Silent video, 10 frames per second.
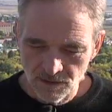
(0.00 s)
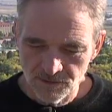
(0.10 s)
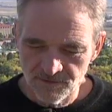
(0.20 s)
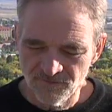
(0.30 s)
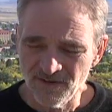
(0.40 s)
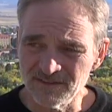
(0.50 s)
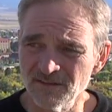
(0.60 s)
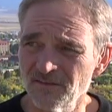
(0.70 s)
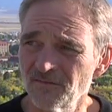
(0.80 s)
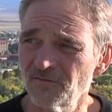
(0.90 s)
The effect
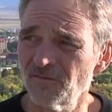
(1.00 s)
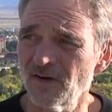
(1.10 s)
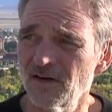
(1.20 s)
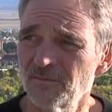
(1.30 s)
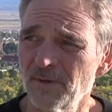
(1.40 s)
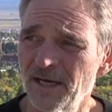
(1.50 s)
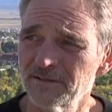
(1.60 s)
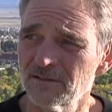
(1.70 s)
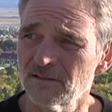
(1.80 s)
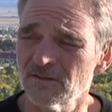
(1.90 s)
of um,
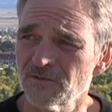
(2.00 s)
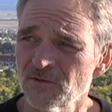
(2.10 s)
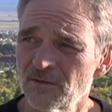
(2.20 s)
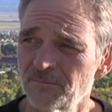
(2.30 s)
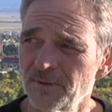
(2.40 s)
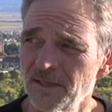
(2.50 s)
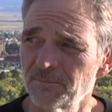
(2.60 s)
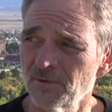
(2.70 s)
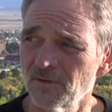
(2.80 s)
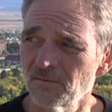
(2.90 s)
agriculture on
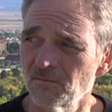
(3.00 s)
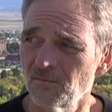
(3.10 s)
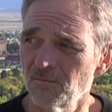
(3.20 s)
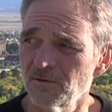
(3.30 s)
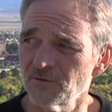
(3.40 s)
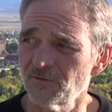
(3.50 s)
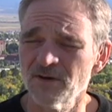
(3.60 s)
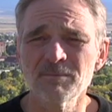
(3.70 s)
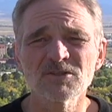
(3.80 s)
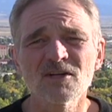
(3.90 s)
people was
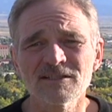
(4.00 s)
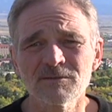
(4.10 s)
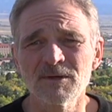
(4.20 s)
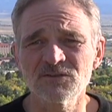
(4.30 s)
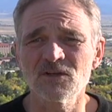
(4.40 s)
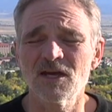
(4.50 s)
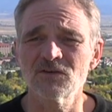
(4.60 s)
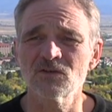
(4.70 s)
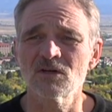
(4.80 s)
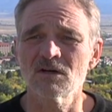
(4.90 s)
very much like
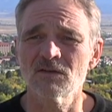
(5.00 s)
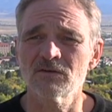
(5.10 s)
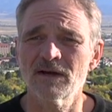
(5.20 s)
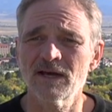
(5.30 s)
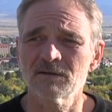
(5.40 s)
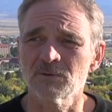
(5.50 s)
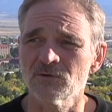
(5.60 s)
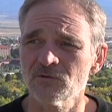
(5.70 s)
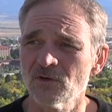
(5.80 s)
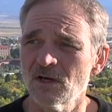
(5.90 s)
domestication in other
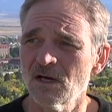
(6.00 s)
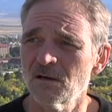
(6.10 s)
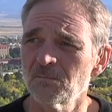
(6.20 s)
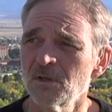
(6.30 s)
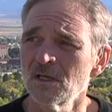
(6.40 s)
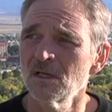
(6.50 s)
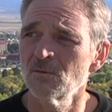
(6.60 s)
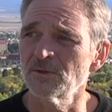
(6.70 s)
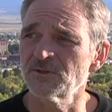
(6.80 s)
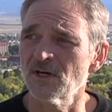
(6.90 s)
animals. Um,
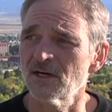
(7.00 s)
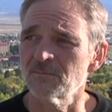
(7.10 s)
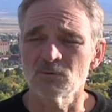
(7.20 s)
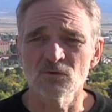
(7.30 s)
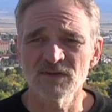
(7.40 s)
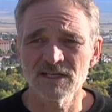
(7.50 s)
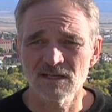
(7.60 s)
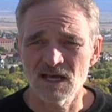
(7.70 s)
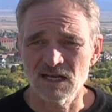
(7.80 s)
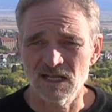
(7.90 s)
we started moving a
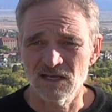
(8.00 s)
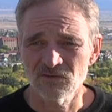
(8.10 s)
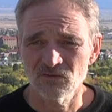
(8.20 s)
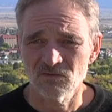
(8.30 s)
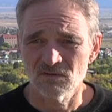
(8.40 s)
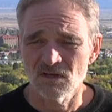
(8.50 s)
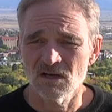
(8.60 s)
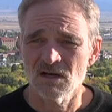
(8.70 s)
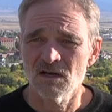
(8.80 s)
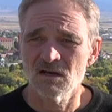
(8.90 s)
lot less.
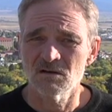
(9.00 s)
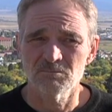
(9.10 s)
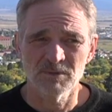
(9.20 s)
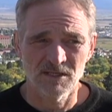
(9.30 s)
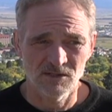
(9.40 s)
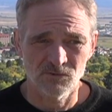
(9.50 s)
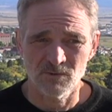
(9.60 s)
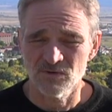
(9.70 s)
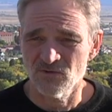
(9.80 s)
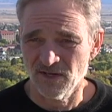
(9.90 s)
Uh, because we
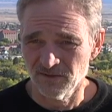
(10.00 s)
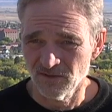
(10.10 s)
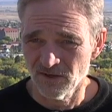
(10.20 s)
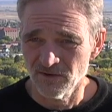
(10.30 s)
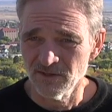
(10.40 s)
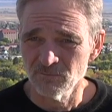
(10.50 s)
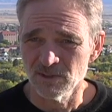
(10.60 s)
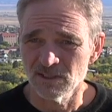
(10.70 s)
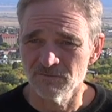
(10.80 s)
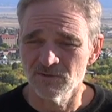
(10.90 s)
were sedentary, we
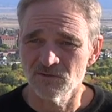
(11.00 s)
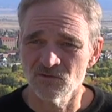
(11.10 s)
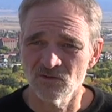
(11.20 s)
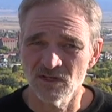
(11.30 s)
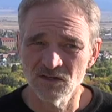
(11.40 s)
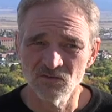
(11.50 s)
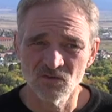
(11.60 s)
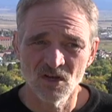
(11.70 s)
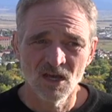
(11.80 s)
lived in cities,